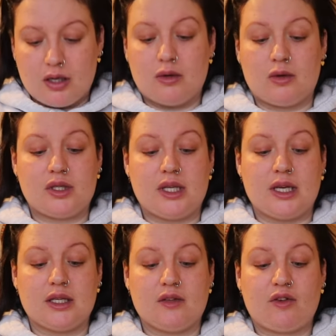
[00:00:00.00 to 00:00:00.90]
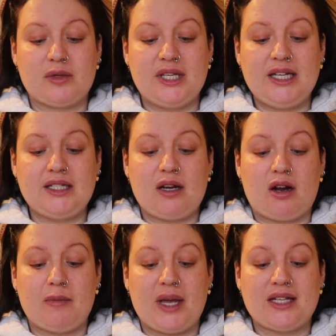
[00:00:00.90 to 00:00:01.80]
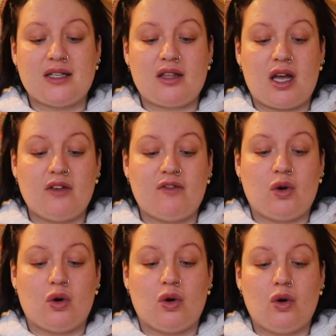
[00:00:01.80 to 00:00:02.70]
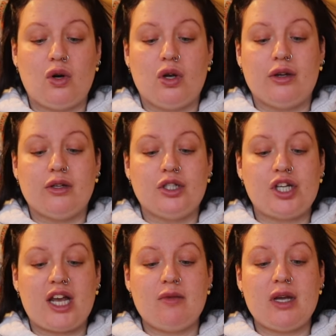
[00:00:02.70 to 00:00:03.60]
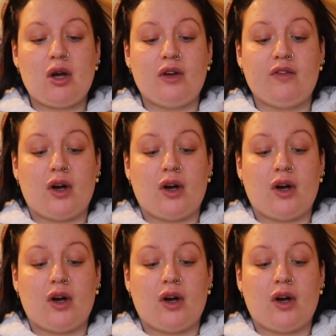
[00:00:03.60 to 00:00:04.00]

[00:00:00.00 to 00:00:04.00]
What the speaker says: What's this? From 69p to 34, Jamie Oliver.